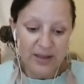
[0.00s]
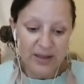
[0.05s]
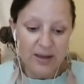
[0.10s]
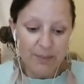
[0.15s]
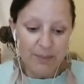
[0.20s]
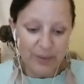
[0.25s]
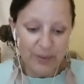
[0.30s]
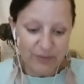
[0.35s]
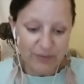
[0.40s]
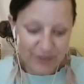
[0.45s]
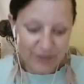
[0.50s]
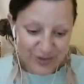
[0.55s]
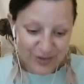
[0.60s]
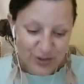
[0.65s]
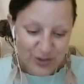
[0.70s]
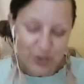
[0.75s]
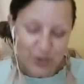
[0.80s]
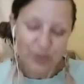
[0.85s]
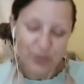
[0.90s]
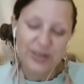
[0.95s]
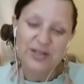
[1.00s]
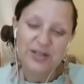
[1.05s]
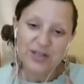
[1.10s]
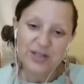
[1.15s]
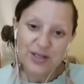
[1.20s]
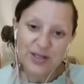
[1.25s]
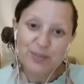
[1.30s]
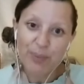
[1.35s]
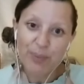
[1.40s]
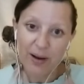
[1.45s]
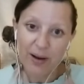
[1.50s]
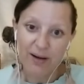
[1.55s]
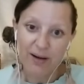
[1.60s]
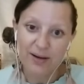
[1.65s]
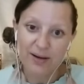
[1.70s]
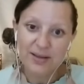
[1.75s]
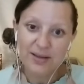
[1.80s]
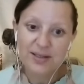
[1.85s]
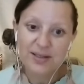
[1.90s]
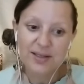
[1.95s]
But rest assured, it does
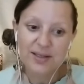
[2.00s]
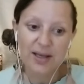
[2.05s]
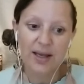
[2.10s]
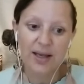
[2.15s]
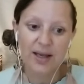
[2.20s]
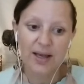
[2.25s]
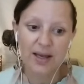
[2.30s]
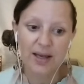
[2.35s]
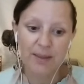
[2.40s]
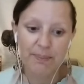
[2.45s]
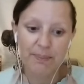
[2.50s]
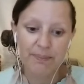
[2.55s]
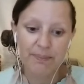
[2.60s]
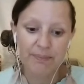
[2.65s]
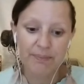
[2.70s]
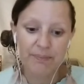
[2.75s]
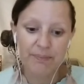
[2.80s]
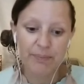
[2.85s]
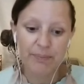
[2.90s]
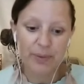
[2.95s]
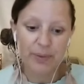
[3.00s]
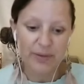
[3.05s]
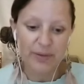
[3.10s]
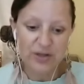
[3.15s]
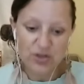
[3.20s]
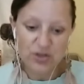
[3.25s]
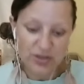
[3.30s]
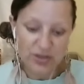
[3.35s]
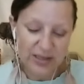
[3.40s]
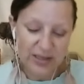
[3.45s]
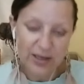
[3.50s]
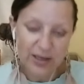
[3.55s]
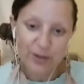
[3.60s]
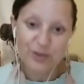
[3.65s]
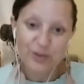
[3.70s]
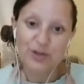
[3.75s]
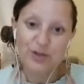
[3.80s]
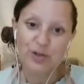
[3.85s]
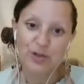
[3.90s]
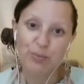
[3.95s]
pass, but they just need lots
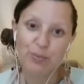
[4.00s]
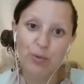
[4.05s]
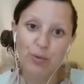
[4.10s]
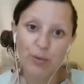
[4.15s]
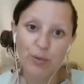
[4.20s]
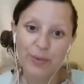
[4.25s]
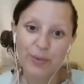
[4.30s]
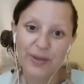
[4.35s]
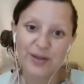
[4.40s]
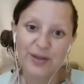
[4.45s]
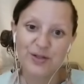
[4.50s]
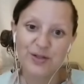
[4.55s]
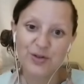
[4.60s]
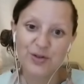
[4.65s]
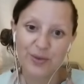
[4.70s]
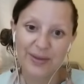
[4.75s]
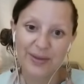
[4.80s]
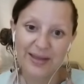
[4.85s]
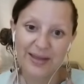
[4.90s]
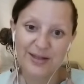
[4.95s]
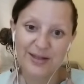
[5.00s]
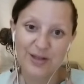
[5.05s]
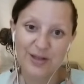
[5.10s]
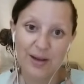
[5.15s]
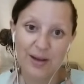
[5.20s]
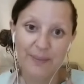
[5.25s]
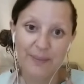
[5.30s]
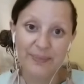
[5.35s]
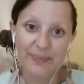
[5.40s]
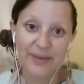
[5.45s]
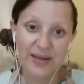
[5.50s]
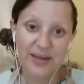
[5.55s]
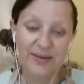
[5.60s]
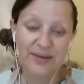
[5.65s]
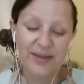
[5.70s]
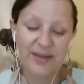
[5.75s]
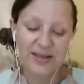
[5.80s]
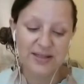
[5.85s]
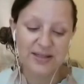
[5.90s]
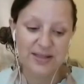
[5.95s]
of support with us during that time. And
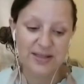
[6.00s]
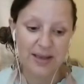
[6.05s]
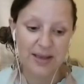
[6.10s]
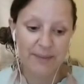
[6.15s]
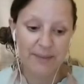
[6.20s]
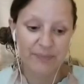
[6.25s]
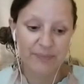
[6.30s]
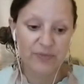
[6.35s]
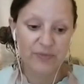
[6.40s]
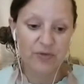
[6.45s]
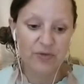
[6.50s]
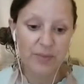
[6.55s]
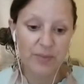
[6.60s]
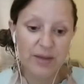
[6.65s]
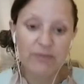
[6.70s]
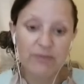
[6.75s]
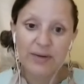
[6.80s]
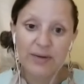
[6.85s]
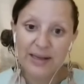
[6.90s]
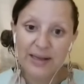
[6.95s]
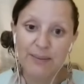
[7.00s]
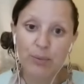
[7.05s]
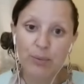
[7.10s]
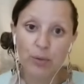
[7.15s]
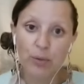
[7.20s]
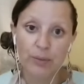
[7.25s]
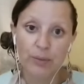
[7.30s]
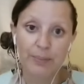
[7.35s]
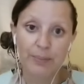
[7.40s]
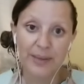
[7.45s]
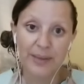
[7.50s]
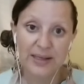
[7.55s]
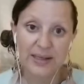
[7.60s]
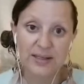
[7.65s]
that's, for me, a really important piece.